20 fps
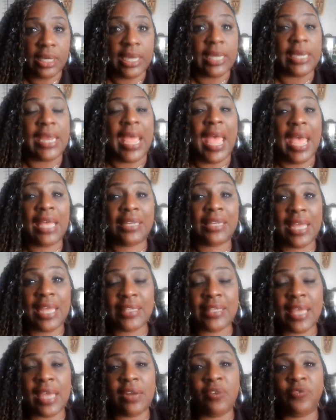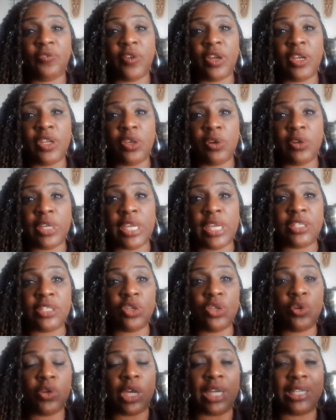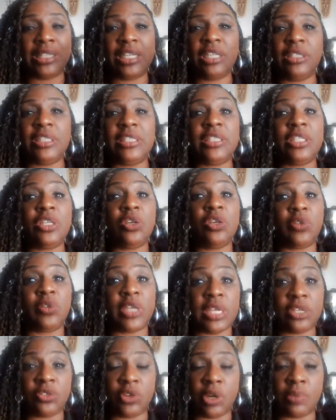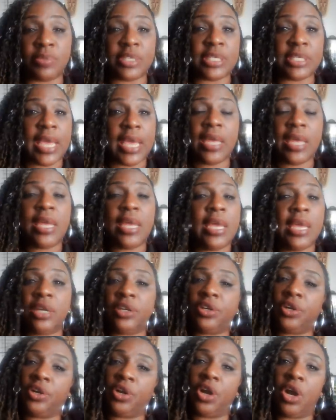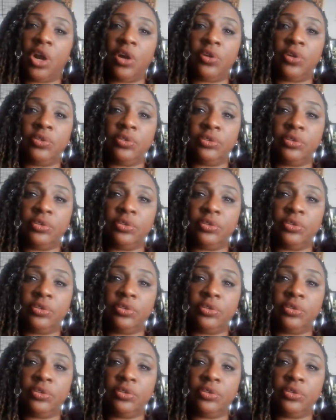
and act like that in front of your kids, and you could clearly see your kids were upset, girl.